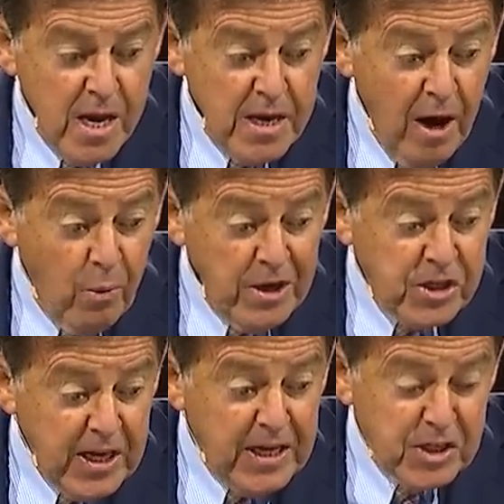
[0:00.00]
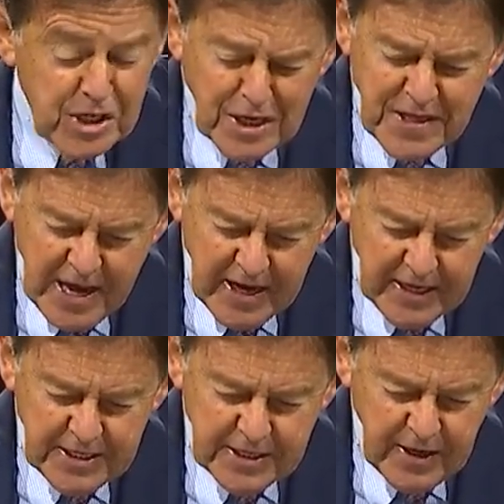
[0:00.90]
Now, once he has done
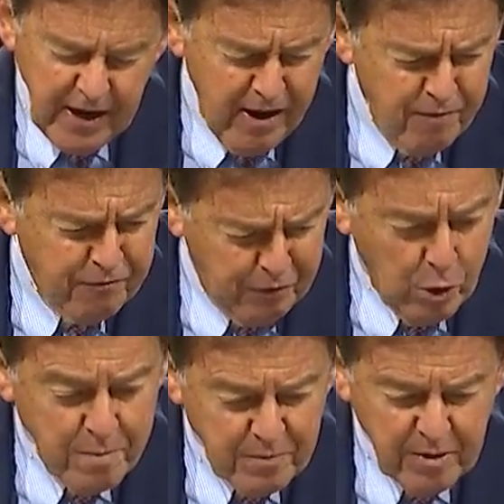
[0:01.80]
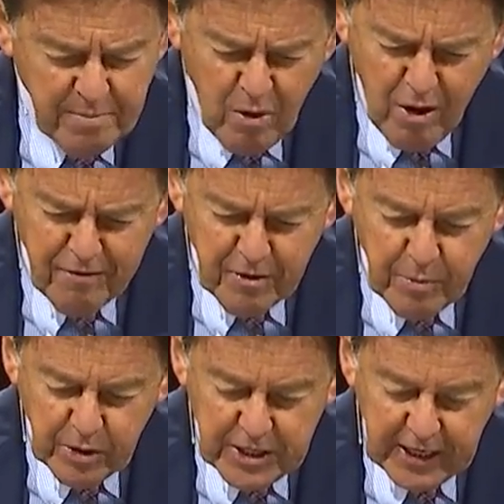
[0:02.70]
that, informed them of the
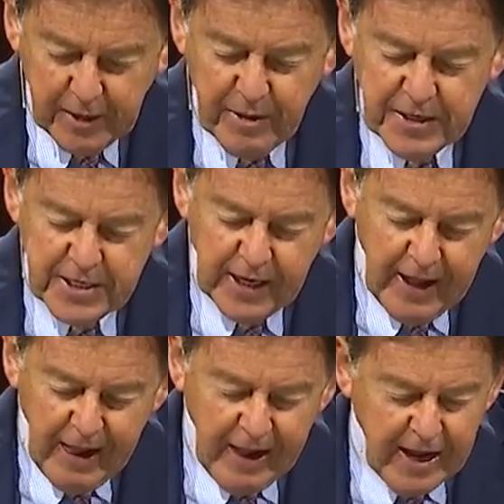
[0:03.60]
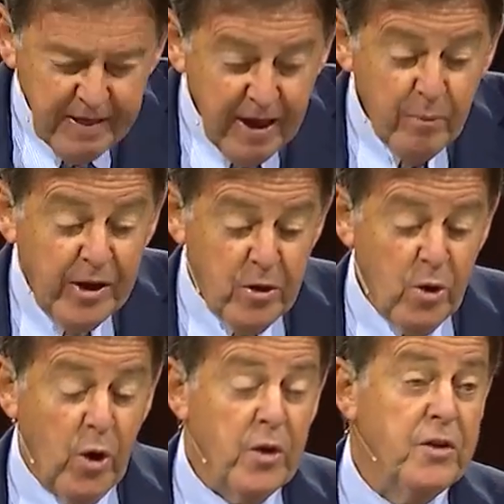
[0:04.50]
predicament, he then went
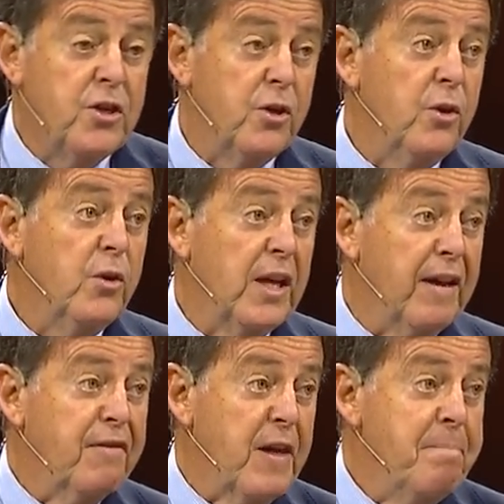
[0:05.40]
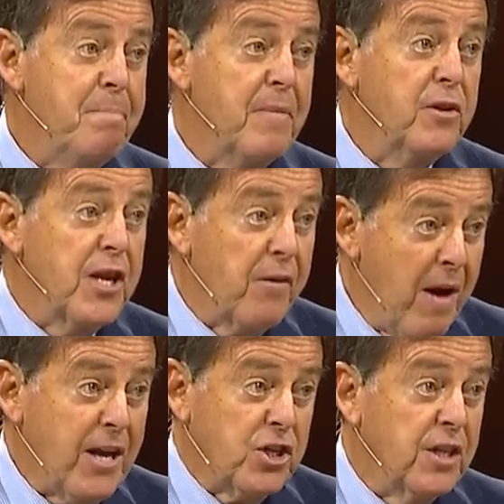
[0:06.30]
on to give them
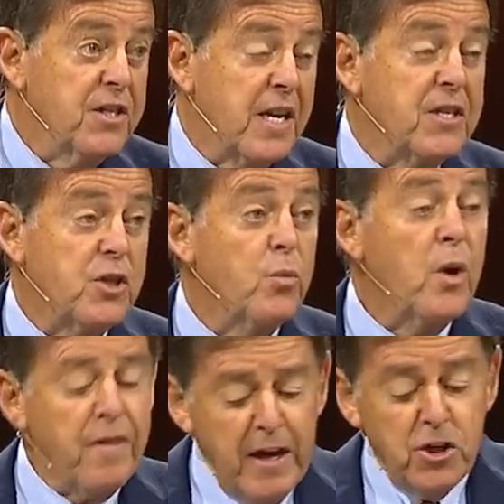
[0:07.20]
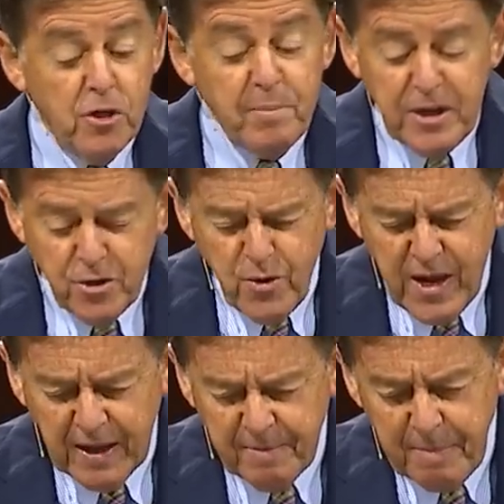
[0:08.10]
directions as to what they should be
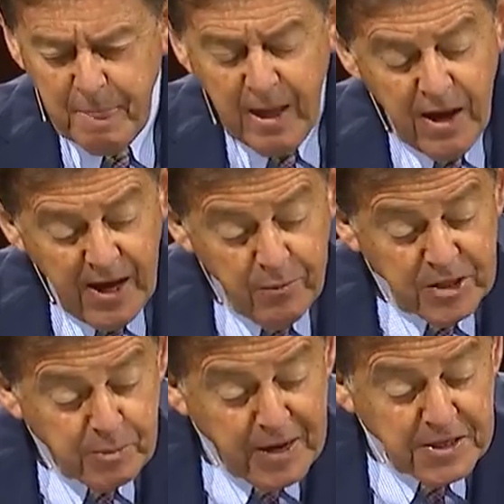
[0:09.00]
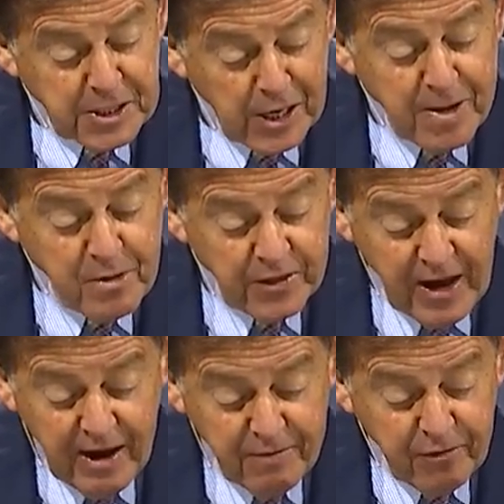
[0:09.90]
doing. And we spent time on
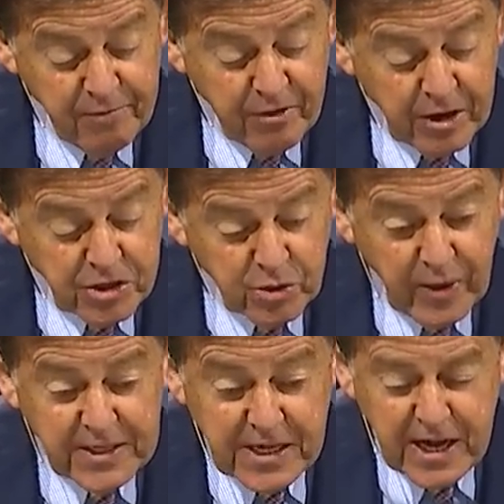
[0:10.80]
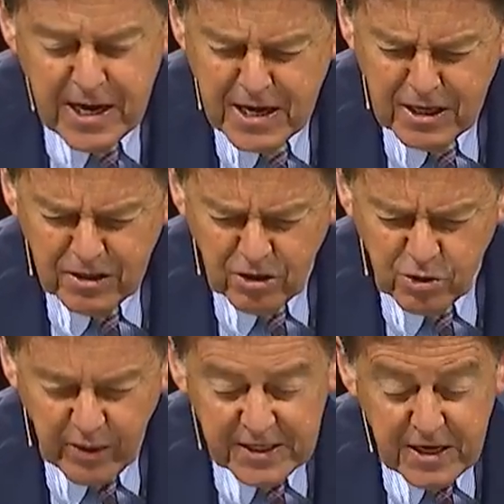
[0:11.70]
that from verse 20 to
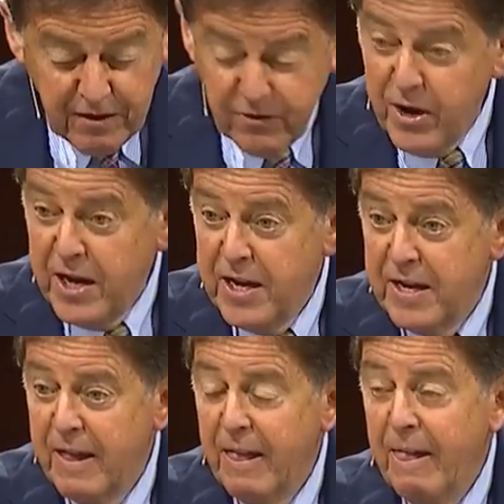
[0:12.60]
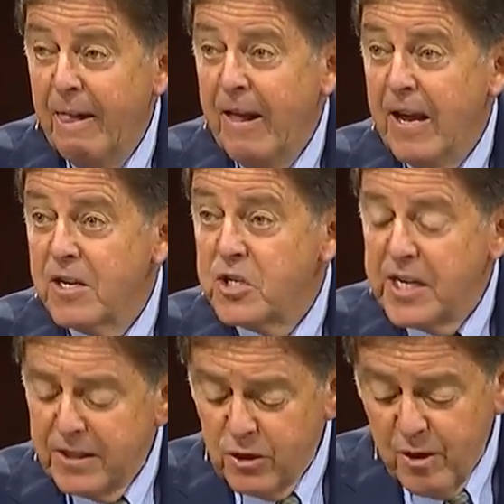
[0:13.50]
23. He has
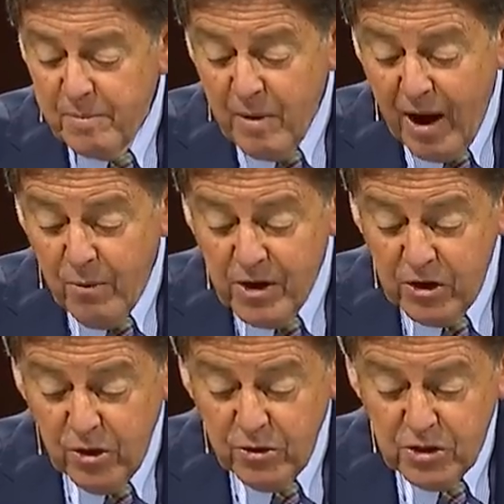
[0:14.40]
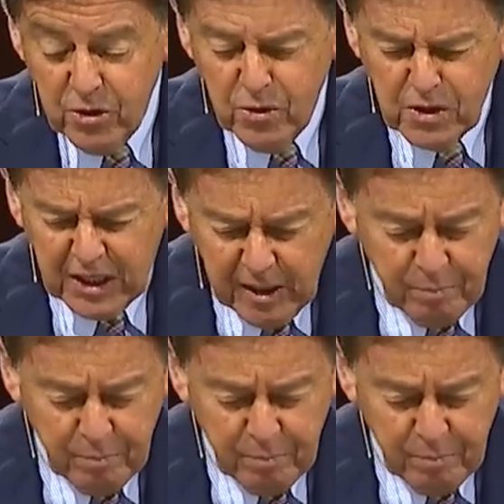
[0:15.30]
said to them, I want you to keep